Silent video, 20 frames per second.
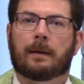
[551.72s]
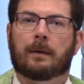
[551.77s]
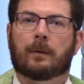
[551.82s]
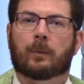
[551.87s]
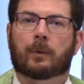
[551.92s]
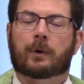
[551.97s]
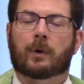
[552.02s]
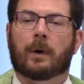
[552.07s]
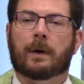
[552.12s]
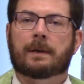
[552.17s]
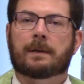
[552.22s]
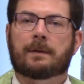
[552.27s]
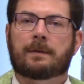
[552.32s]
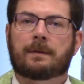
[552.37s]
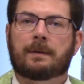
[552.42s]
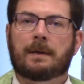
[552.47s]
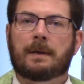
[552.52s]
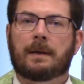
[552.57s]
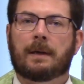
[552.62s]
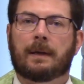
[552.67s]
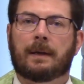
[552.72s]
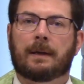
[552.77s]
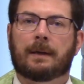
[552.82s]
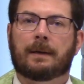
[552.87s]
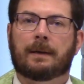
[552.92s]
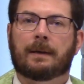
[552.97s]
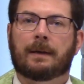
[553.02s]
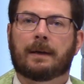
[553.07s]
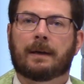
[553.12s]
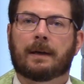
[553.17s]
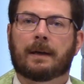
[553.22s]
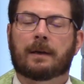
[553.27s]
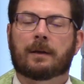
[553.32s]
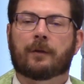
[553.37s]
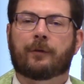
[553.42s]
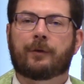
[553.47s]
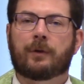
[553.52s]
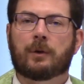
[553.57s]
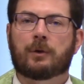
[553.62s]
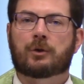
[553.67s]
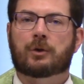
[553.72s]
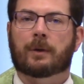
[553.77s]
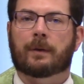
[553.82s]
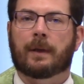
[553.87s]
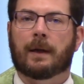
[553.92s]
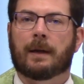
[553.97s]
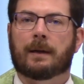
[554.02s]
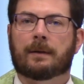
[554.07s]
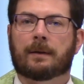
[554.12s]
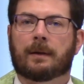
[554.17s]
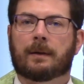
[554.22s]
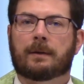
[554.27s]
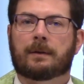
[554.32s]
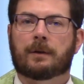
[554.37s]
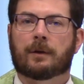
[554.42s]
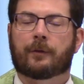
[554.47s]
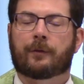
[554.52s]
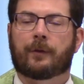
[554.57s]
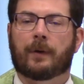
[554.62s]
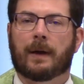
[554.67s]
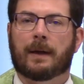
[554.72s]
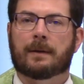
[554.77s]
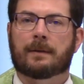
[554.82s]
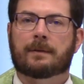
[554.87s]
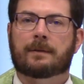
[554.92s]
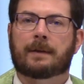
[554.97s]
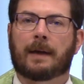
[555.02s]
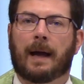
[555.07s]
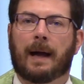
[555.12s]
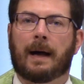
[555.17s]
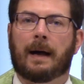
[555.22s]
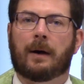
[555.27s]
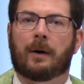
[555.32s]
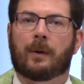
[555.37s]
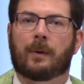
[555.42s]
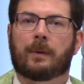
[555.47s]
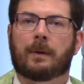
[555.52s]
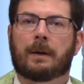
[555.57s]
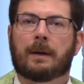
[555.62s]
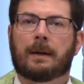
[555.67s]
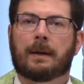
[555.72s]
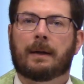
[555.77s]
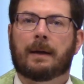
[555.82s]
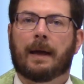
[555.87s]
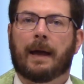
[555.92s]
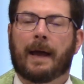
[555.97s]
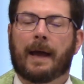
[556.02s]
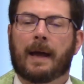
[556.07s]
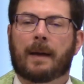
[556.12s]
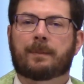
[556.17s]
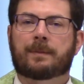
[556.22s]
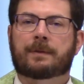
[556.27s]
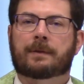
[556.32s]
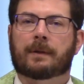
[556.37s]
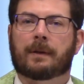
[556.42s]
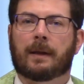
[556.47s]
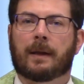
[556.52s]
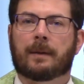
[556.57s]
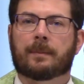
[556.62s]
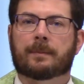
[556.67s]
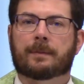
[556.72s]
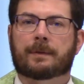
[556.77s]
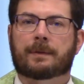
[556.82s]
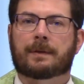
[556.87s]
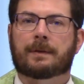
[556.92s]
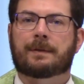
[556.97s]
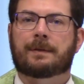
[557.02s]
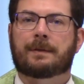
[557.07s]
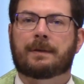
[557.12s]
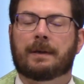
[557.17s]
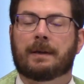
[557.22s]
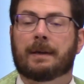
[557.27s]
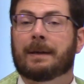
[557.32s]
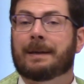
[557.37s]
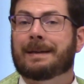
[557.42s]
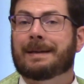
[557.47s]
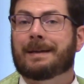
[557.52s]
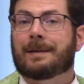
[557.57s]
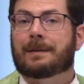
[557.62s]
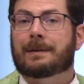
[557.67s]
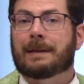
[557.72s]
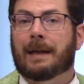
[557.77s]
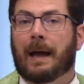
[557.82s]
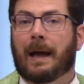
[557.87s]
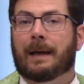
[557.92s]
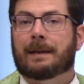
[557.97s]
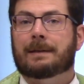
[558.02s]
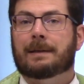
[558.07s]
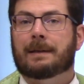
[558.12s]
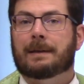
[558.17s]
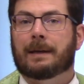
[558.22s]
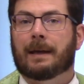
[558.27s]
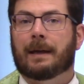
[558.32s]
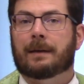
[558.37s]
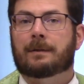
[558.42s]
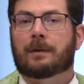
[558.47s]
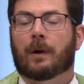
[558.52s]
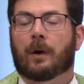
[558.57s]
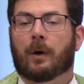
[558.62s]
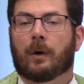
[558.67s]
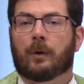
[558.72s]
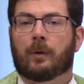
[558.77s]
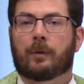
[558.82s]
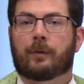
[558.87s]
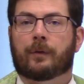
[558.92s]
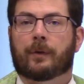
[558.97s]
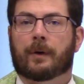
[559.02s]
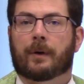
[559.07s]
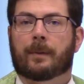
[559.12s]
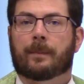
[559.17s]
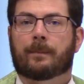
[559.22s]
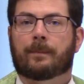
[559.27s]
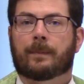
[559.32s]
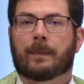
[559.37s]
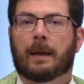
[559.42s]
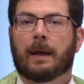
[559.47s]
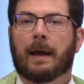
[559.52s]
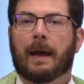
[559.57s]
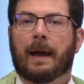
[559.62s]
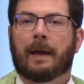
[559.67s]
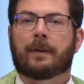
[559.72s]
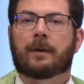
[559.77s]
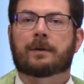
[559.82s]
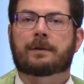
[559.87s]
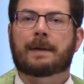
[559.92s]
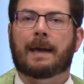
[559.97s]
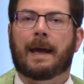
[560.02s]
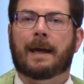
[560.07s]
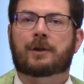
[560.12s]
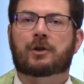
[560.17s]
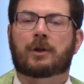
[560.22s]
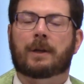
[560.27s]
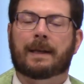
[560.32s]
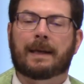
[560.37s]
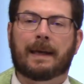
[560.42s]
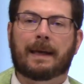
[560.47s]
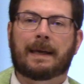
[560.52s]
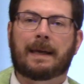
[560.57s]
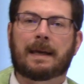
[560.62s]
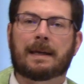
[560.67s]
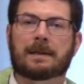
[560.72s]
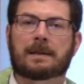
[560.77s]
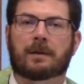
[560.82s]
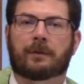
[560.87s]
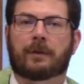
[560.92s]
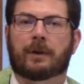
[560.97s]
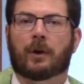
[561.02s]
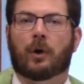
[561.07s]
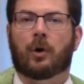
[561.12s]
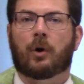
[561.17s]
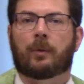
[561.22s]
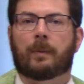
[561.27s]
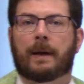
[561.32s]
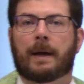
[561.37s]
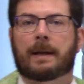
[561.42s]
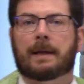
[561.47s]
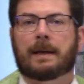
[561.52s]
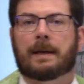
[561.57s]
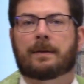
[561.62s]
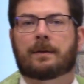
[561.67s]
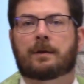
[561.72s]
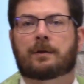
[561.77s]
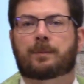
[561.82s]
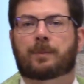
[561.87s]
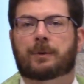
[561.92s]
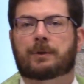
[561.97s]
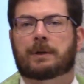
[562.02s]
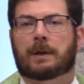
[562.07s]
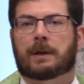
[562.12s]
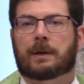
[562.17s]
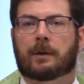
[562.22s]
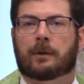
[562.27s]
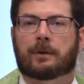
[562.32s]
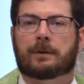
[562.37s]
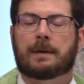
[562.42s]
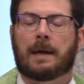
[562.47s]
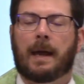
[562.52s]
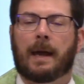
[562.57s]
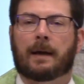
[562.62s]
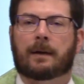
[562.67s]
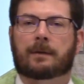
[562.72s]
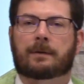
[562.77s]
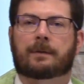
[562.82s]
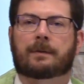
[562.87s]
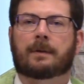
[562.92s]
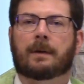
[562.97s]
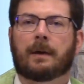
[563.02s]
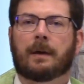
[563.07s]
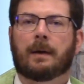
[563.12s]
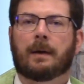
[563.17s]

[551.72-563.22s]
We're going to see in the future then, dear friends, how Absalom's sin is not yet over. And there's actually a hint of it already in this particular text.